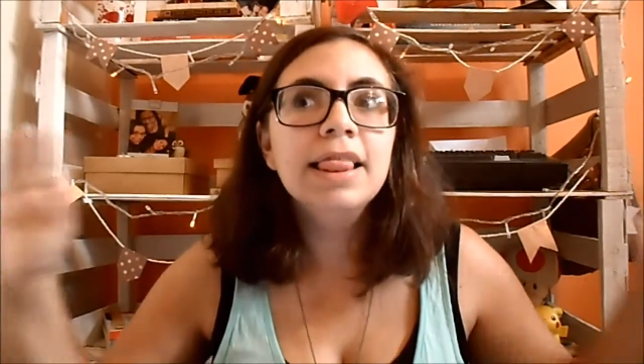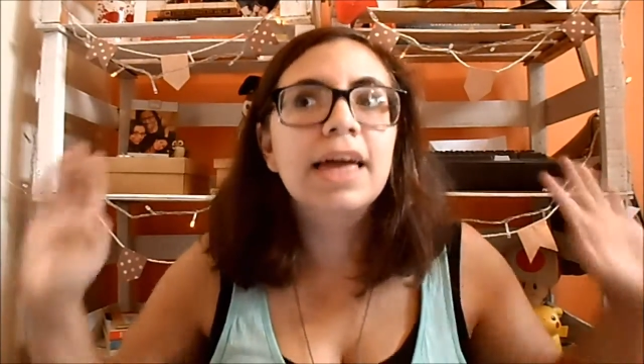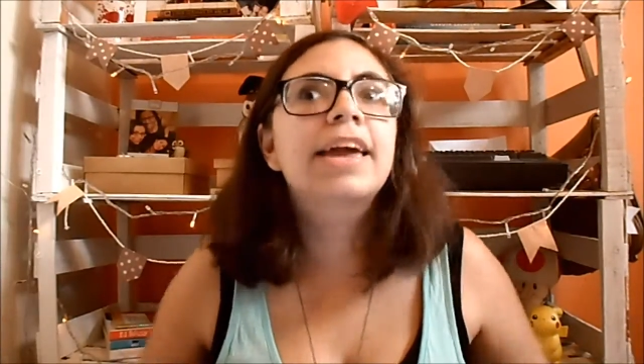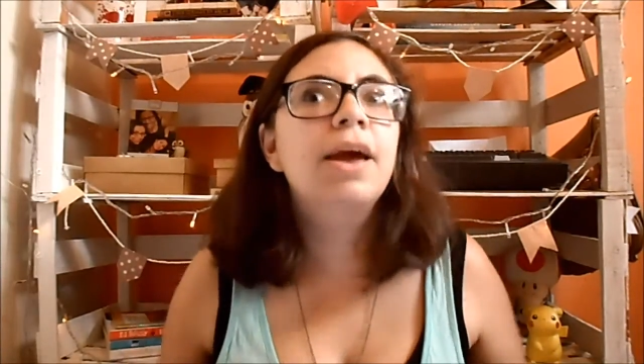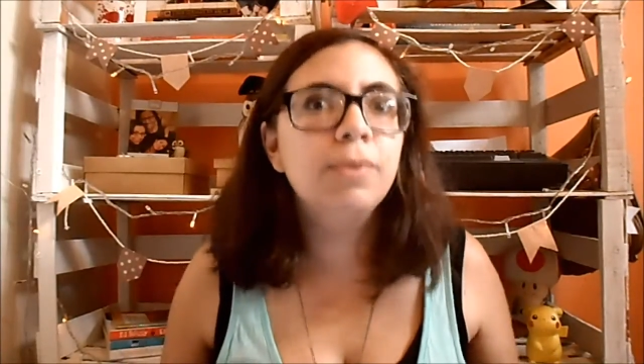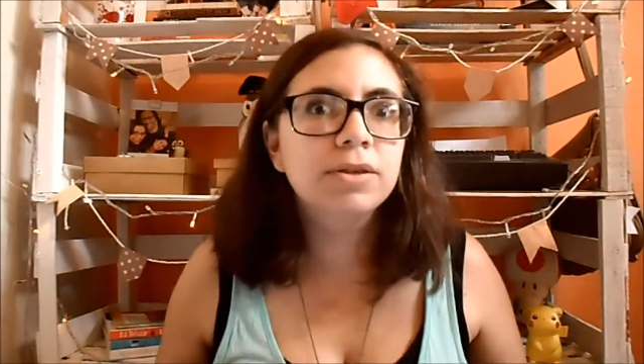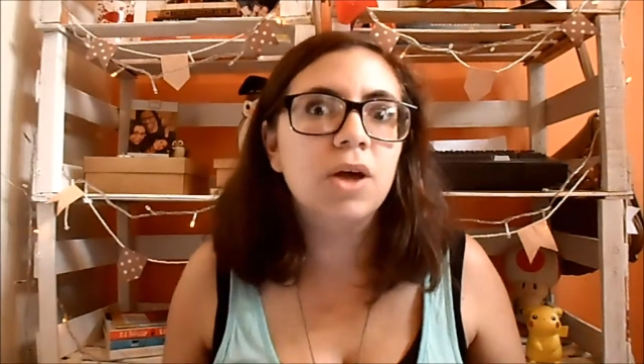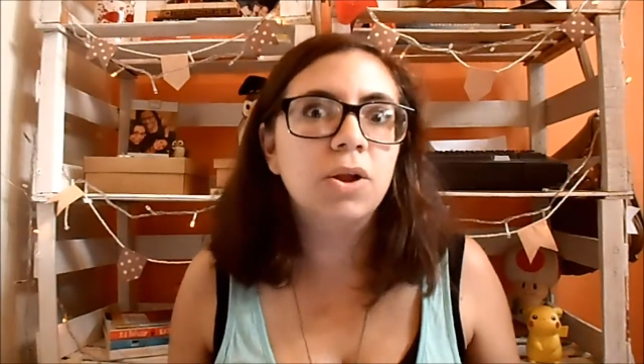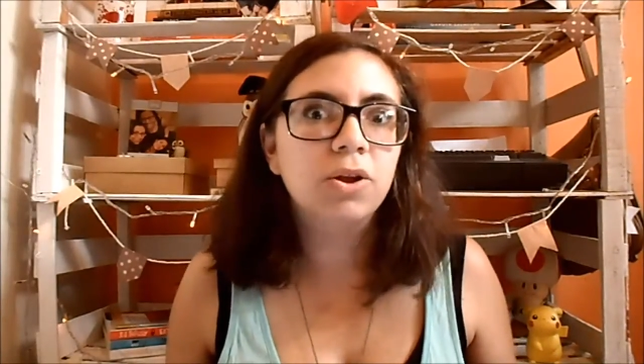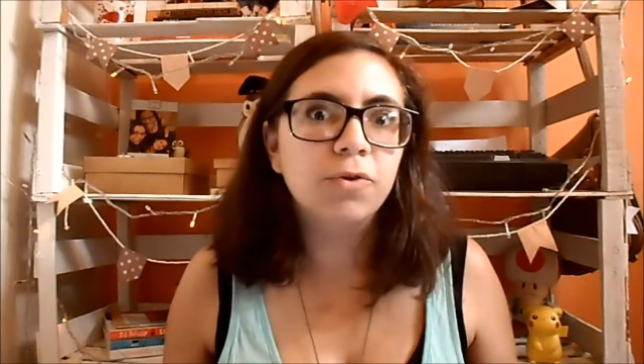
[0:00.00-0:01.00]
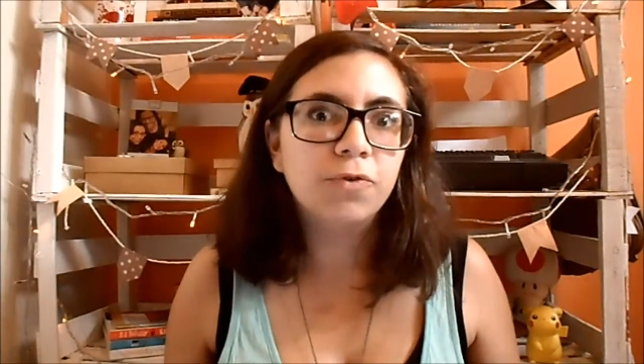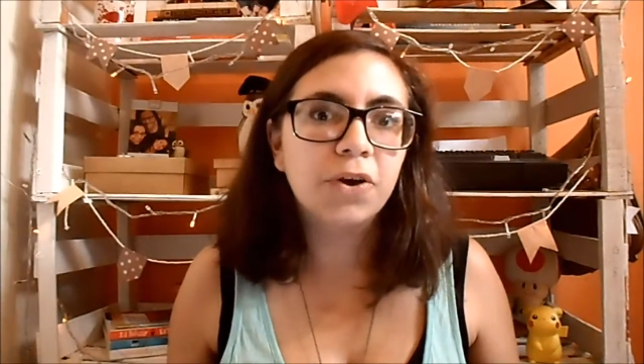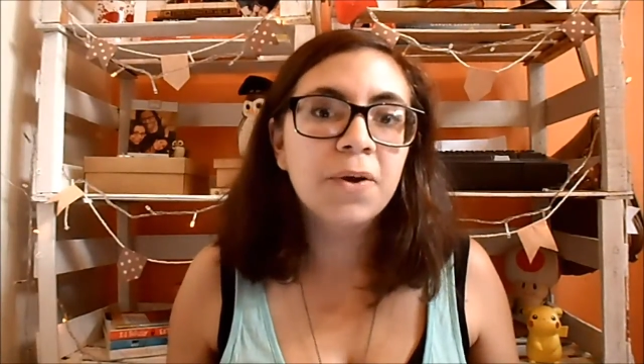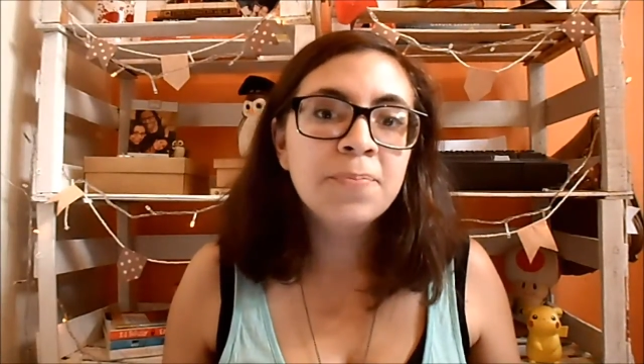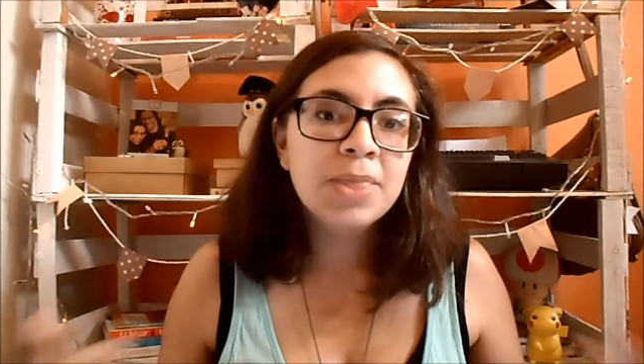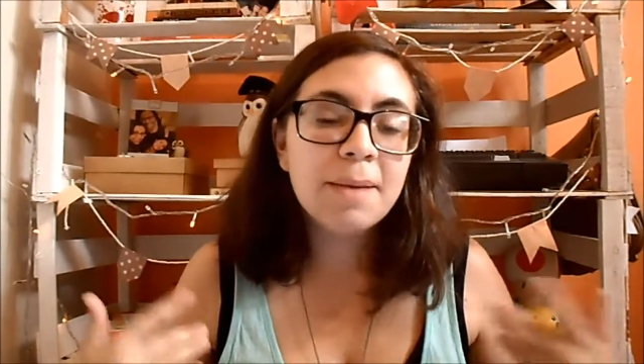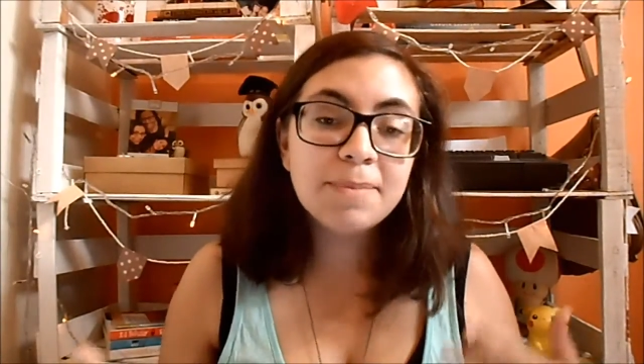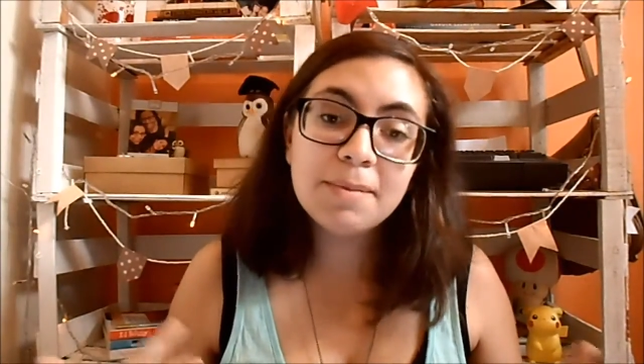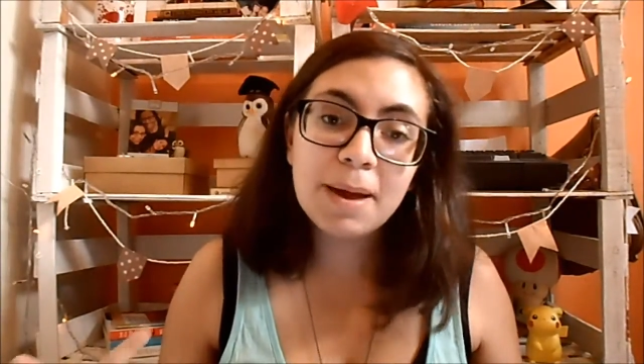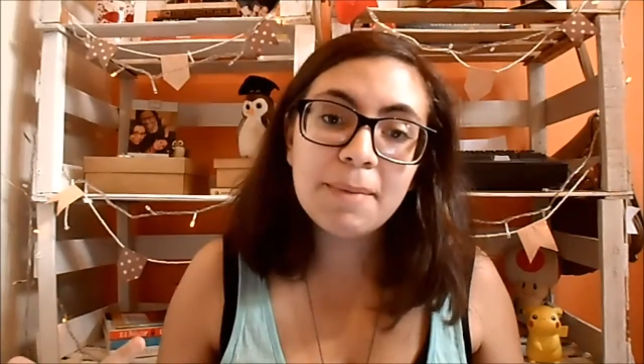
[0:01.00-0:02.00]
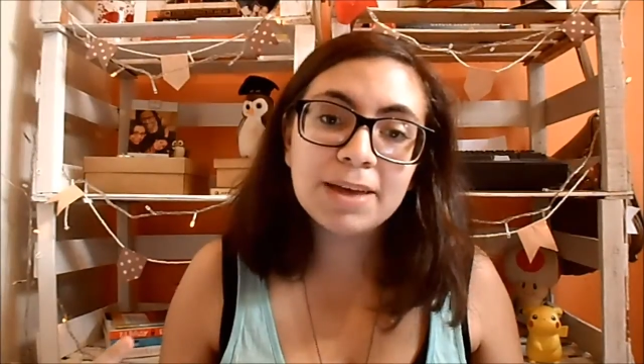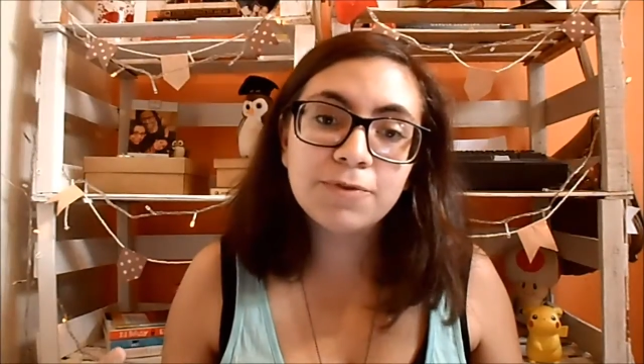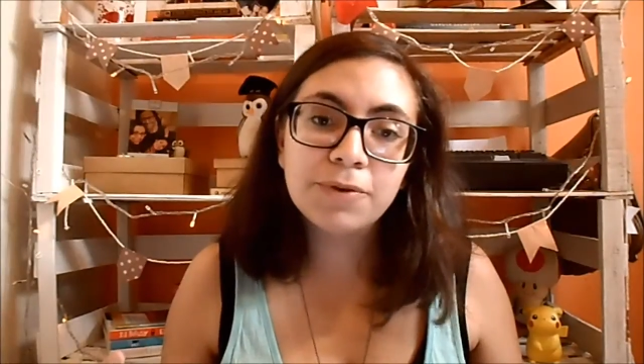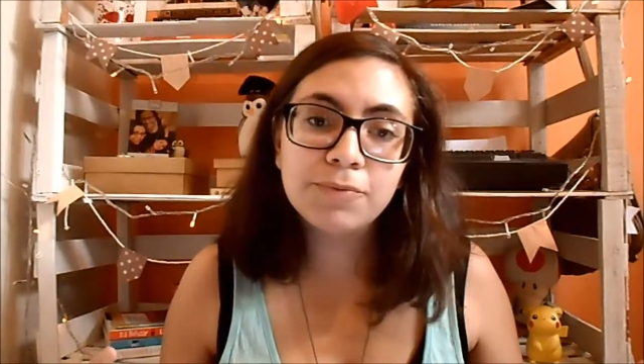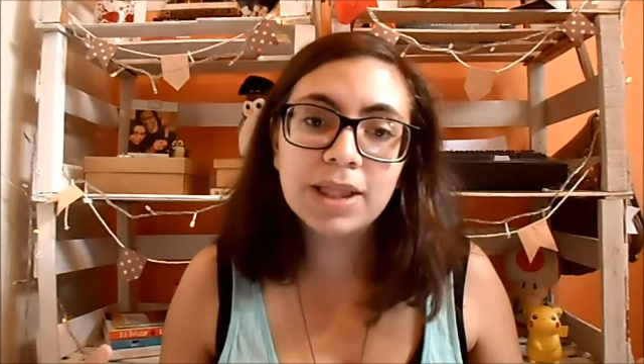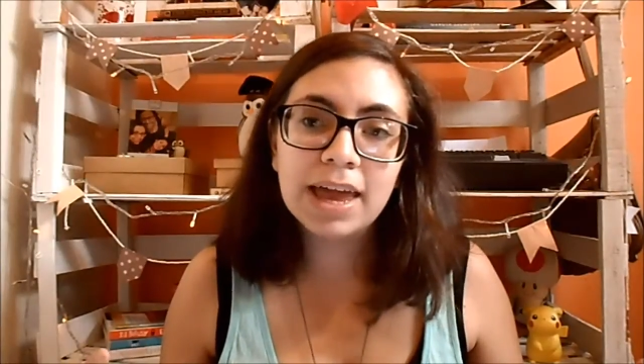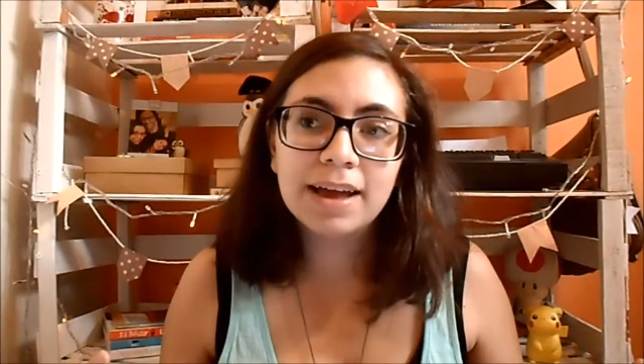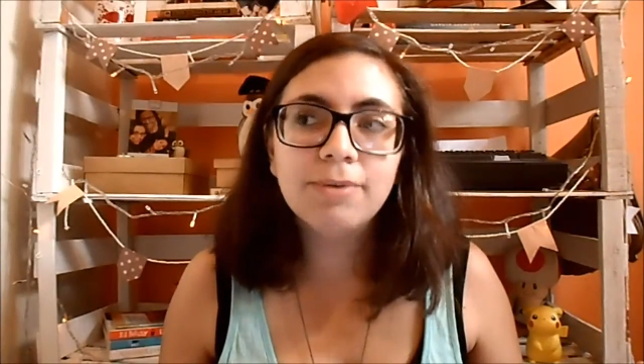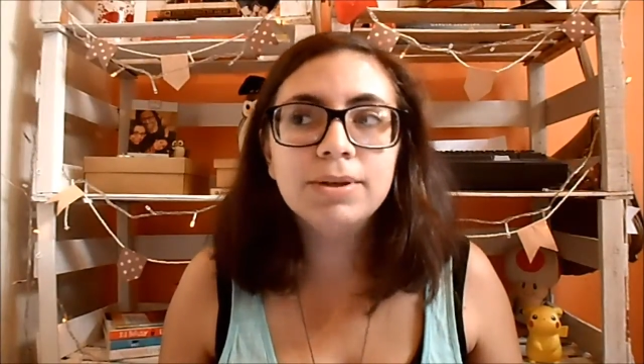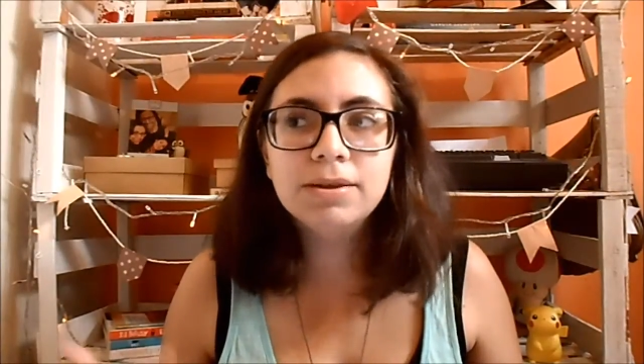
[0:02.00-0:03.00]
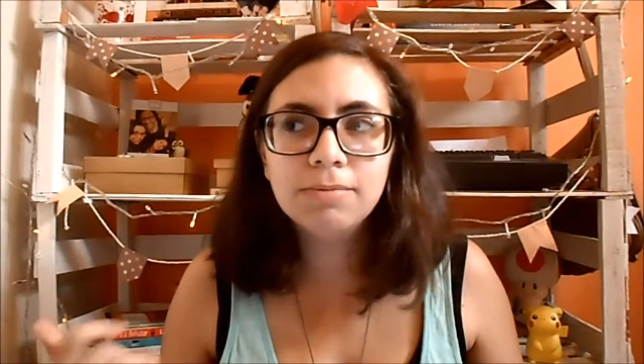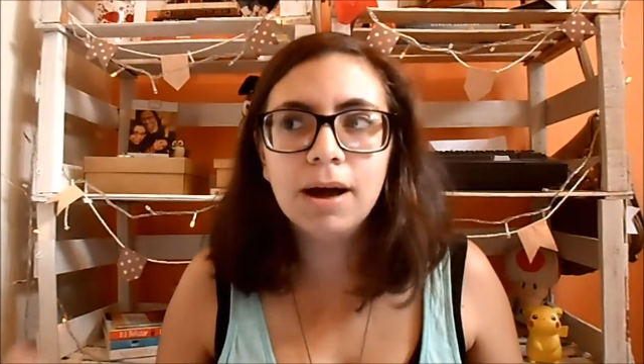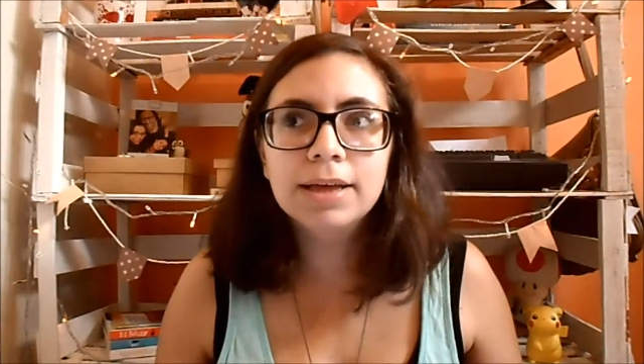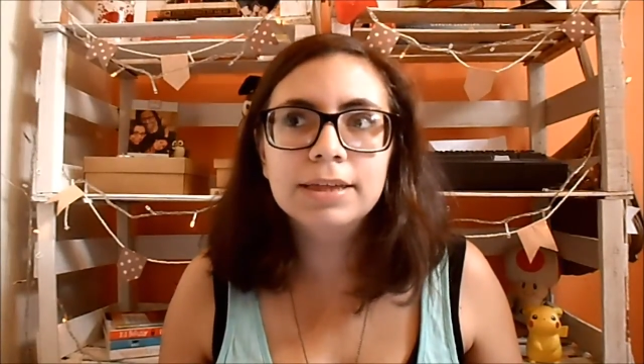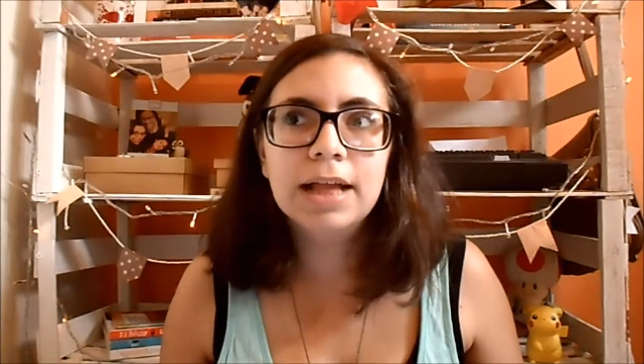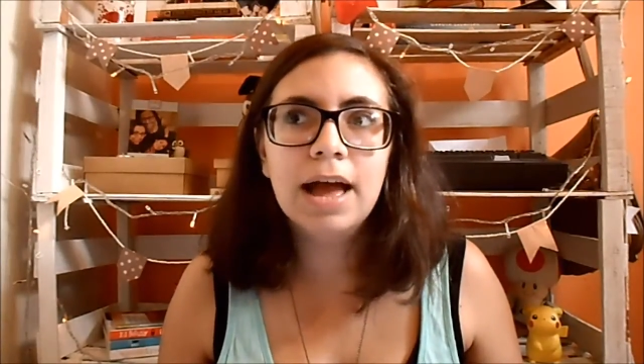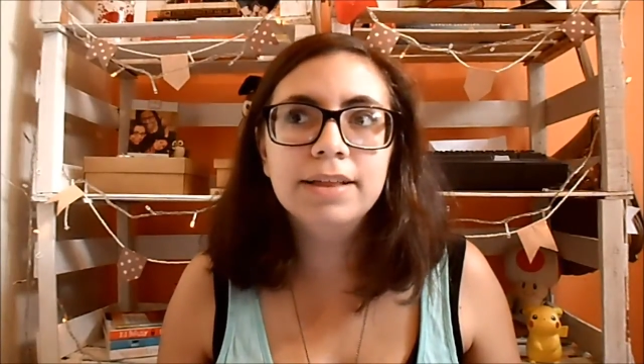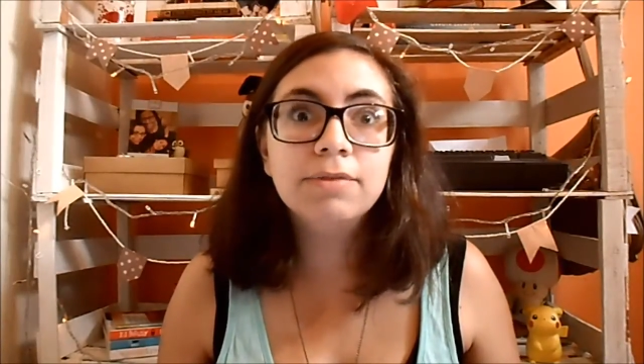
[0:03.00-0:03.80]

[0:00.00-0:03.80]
Like, it was all over. And me and my best friend were like, we should watch that.